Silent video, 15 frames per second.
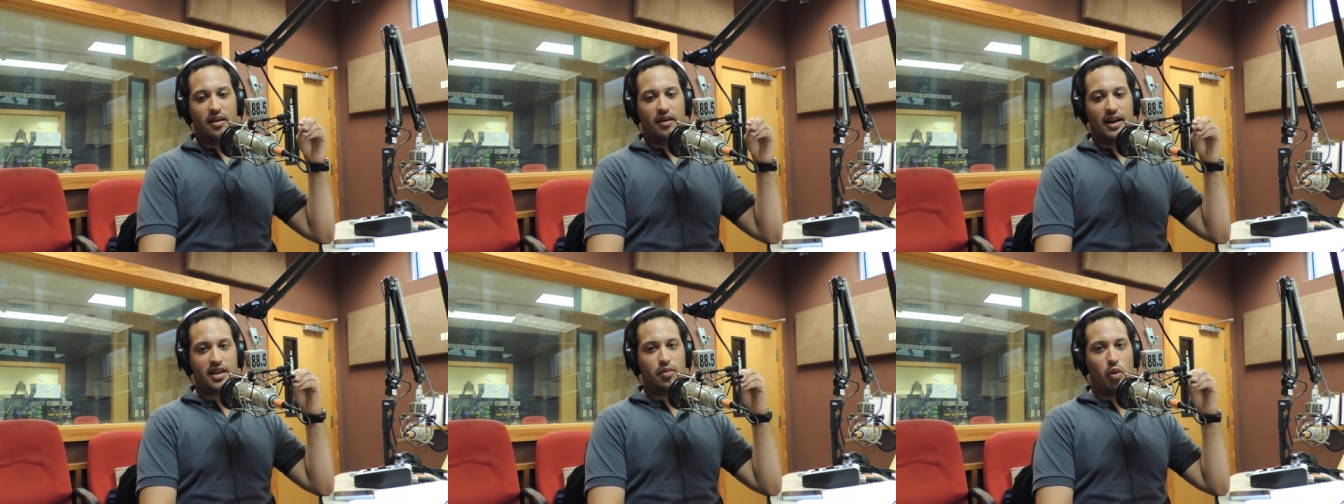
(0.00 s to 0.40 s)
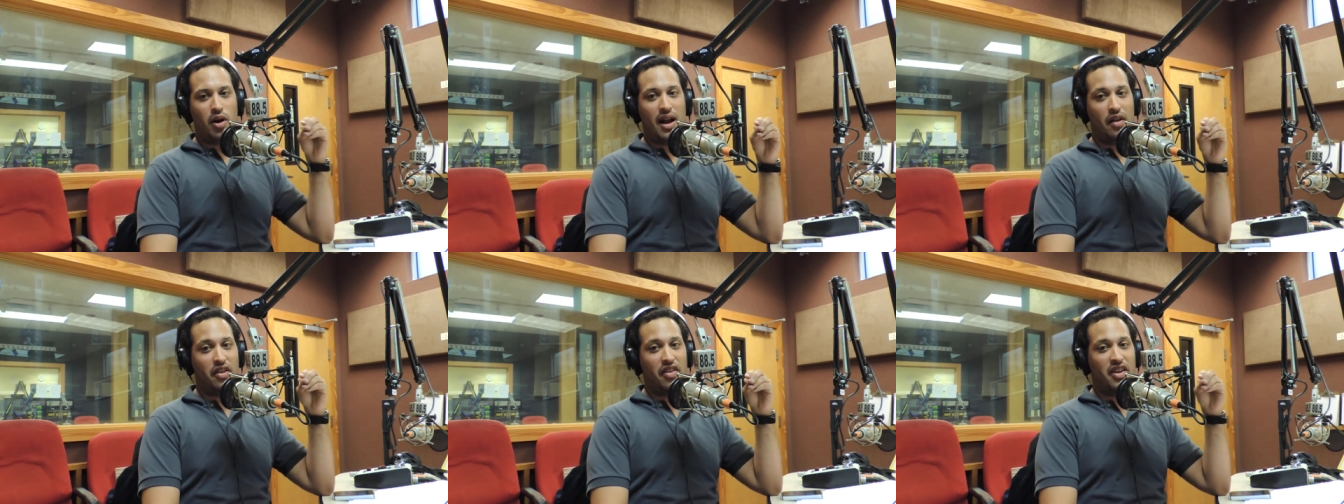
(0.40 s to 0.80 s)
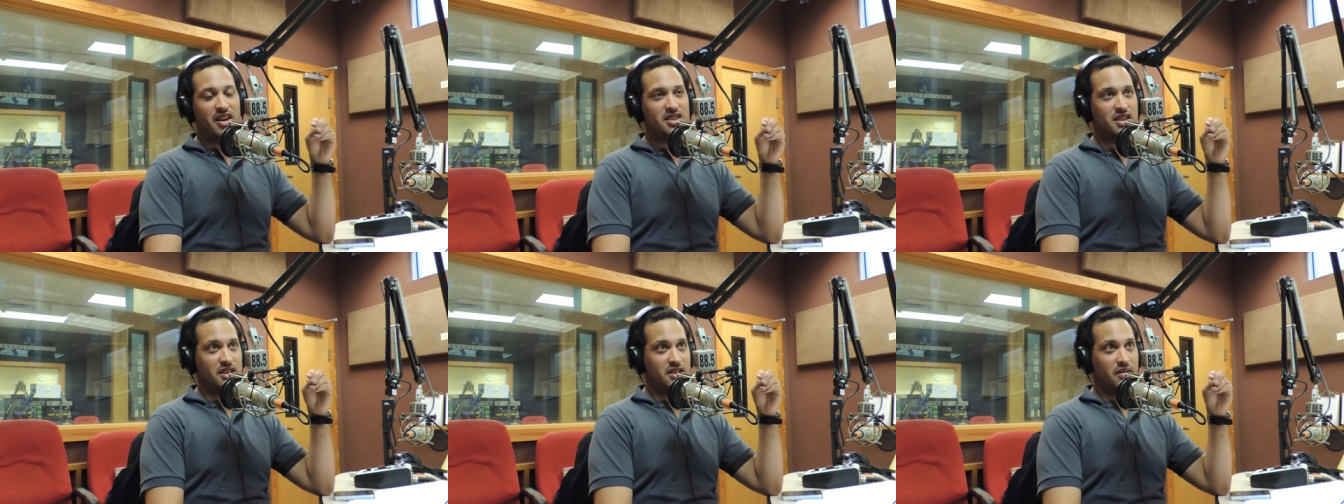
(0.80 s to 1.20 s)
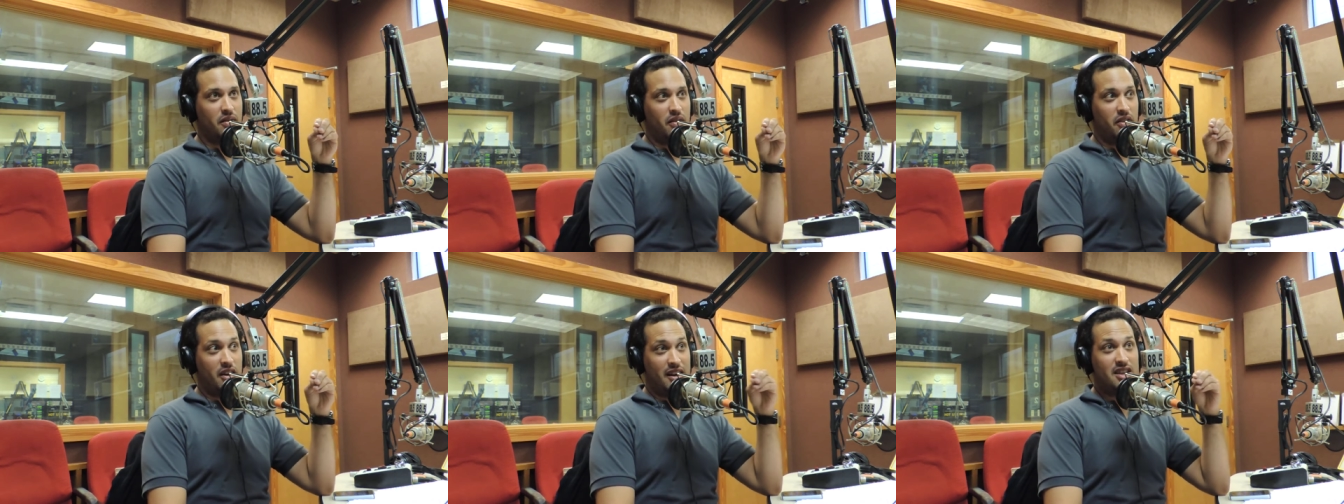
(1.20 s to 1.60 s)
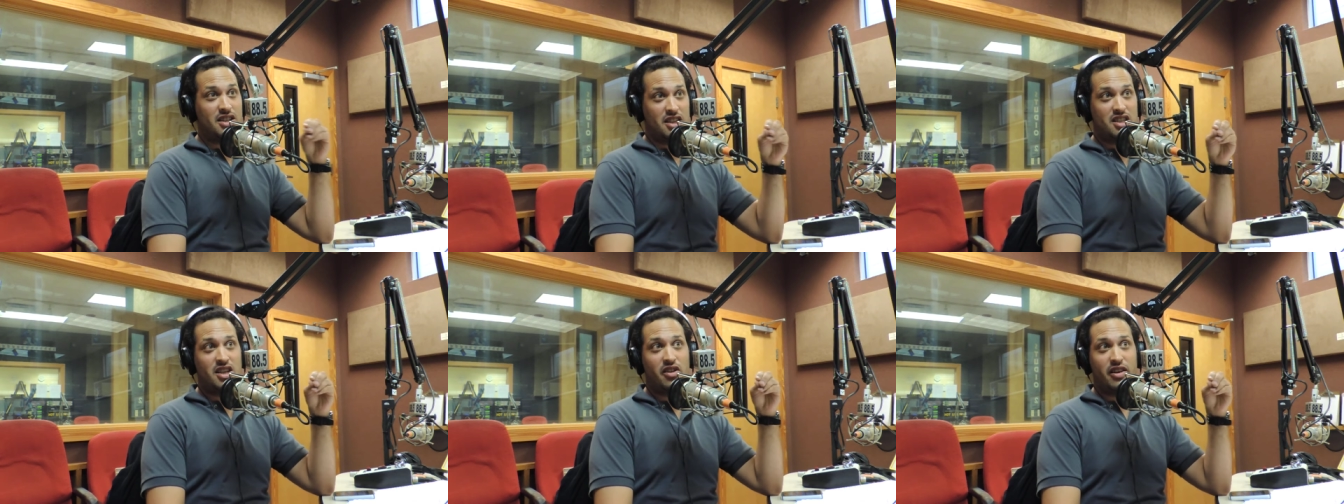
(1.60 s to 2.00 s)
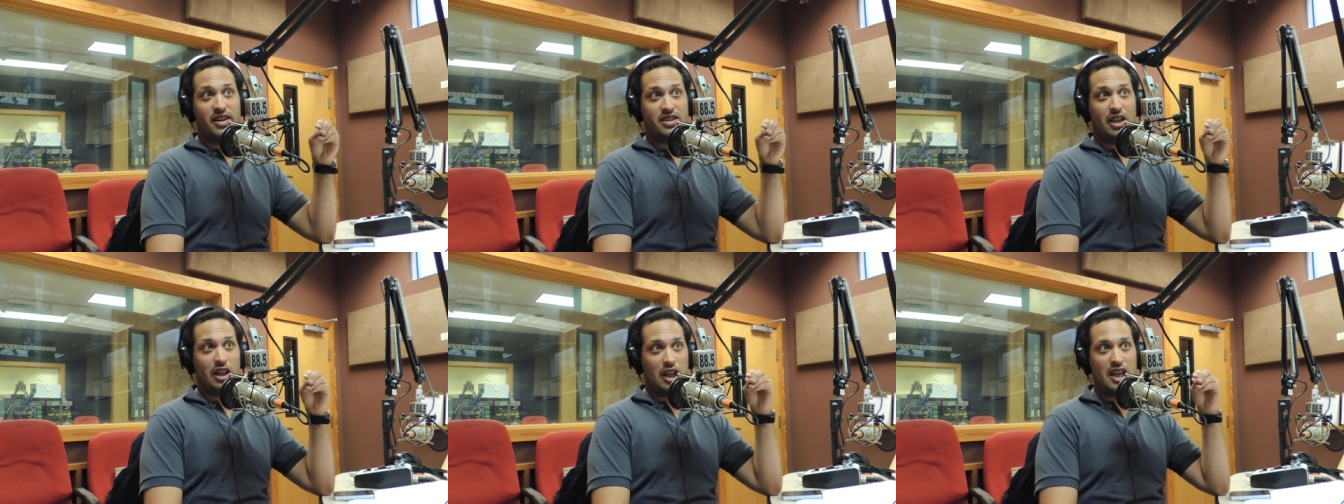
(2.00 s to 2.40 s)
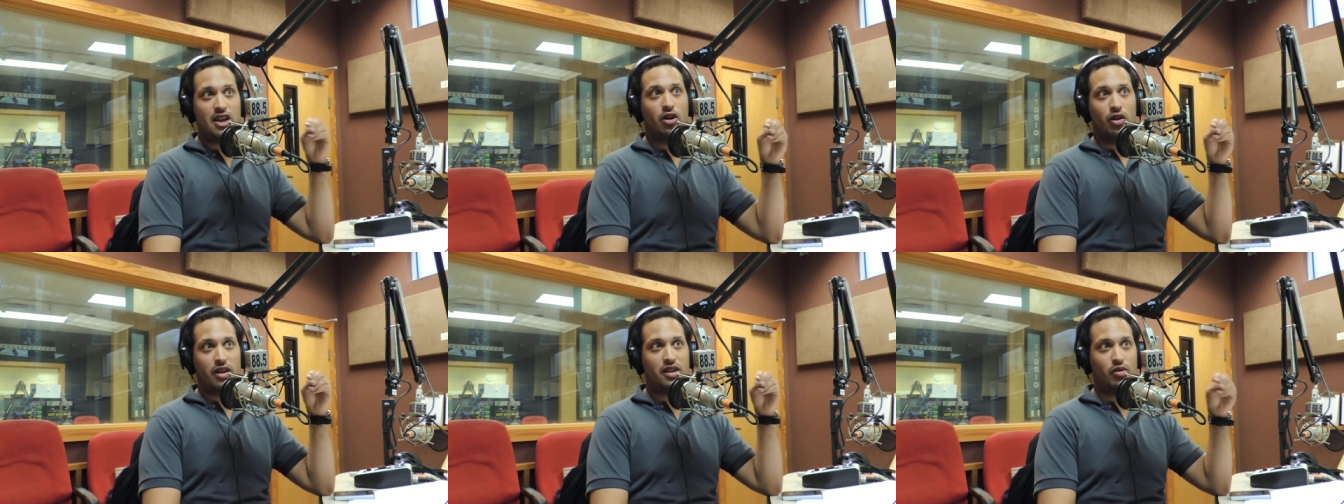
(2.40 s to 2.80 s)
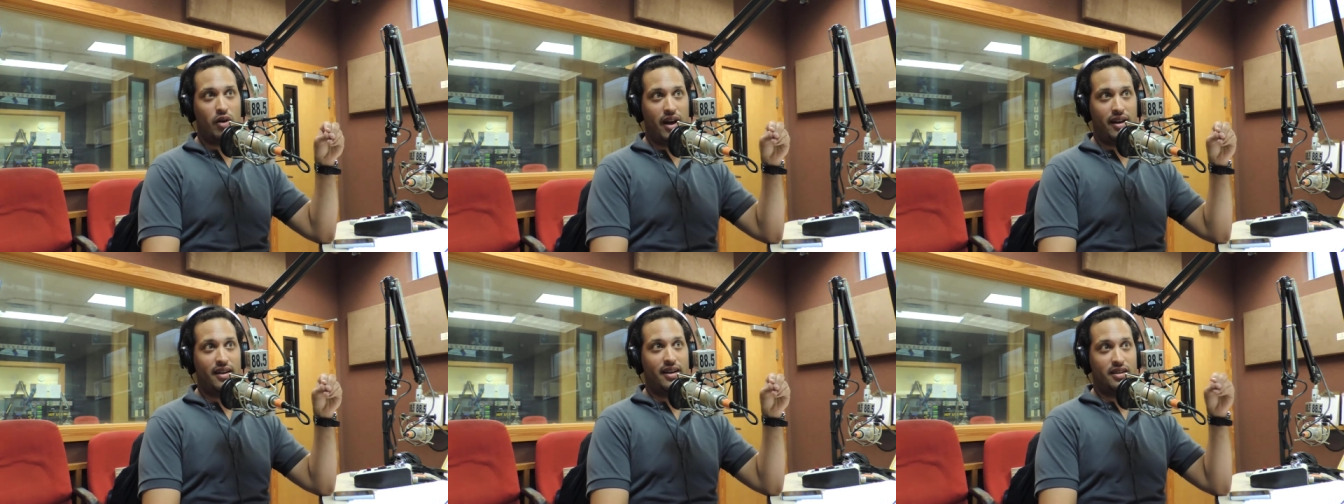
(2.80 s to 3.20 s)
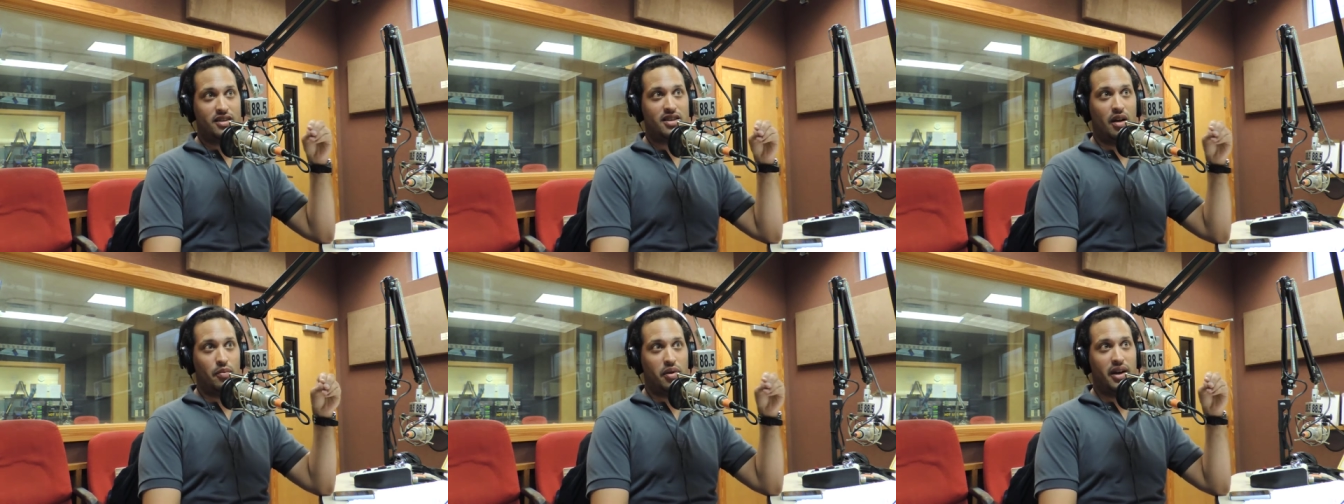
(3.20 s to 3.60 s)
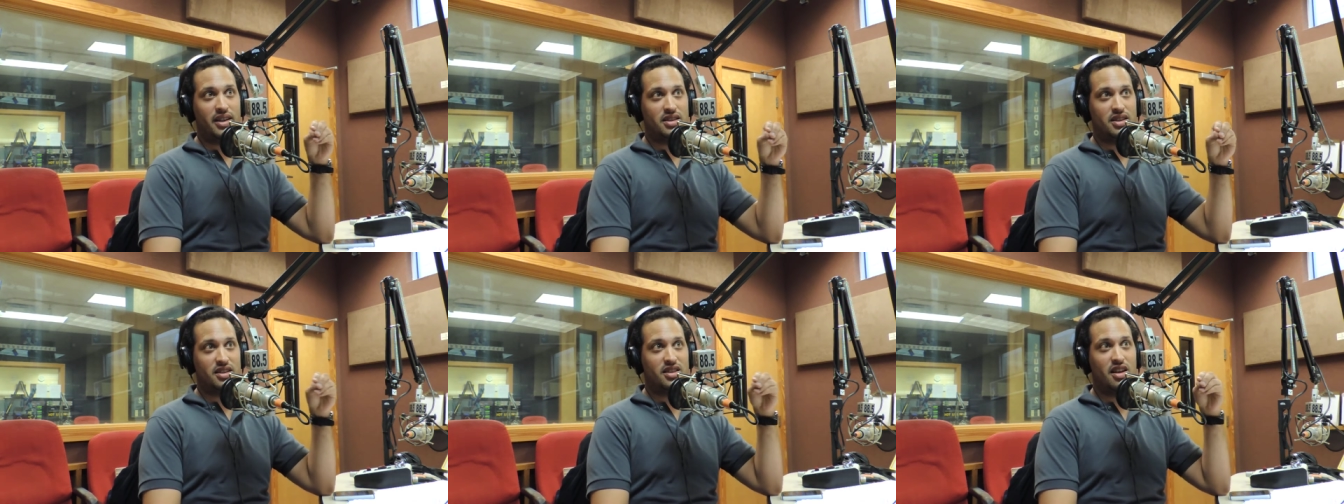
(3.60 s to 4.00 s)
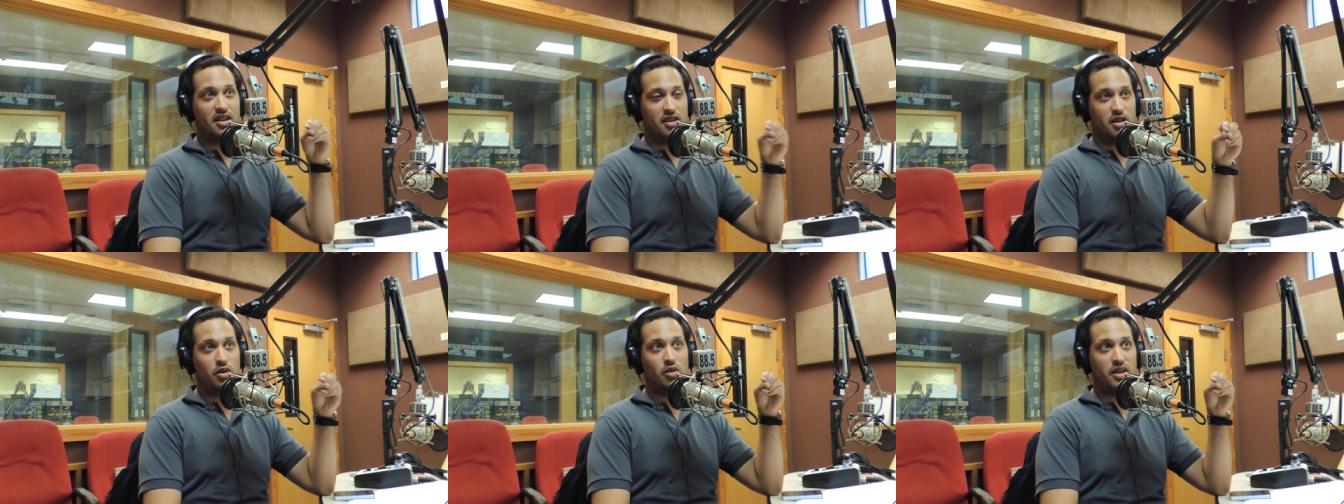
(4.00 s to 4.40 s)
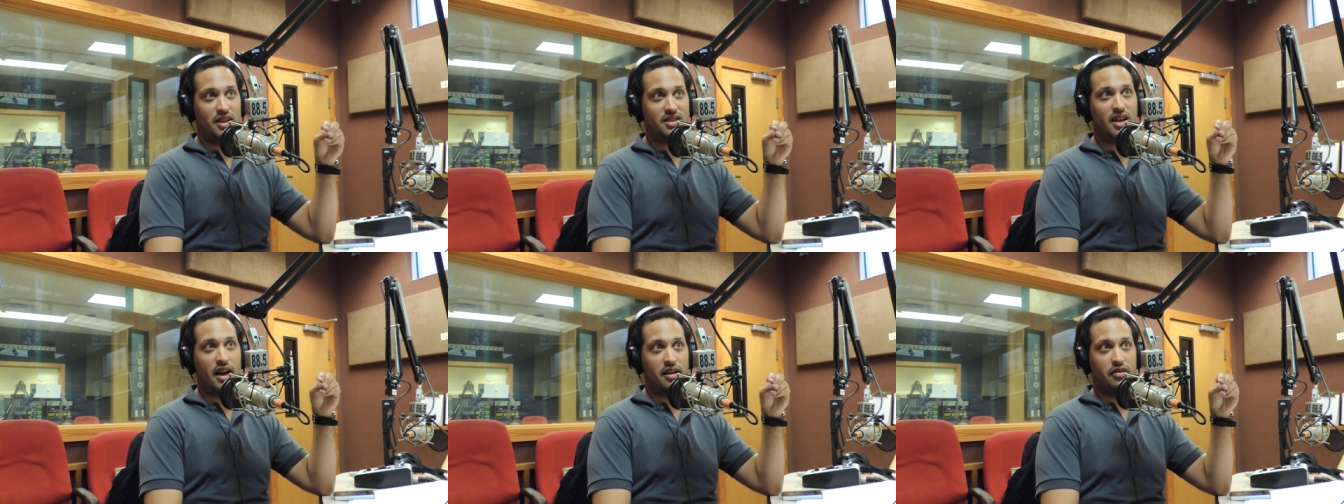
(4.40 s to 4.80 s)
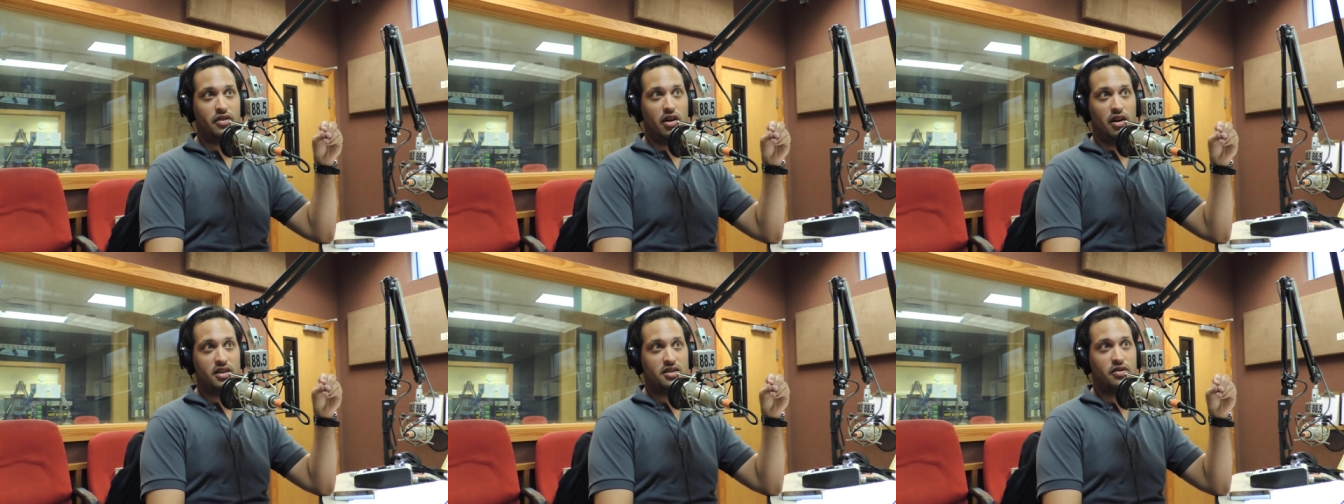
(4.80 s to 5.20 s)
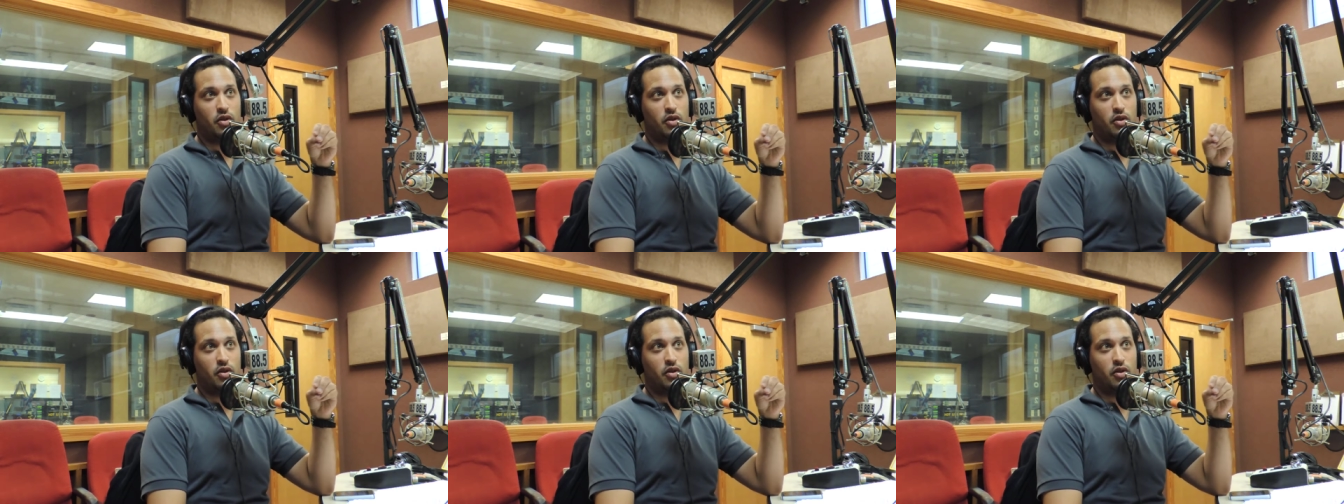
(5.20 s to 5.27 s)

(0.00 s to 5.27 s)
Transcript: like to point out that there's a there is a serious legal threat in some places to these kind of laws.